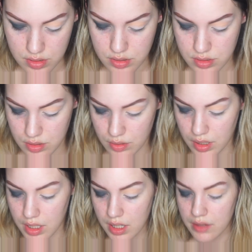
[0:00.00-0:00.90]
So
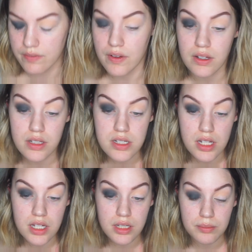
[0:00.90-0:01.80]
glad I found the
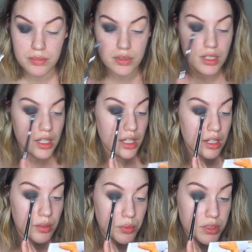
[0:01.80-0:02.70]
time.
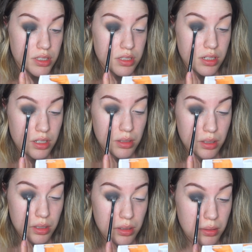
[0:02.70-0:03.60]
And we're just
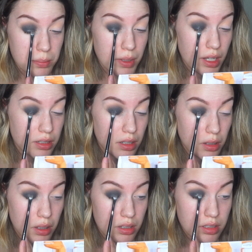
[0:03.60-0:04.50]
gonna pack that
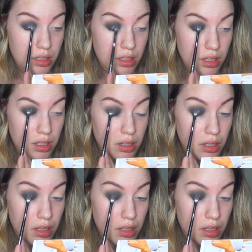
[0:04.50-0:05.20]
onto the lid.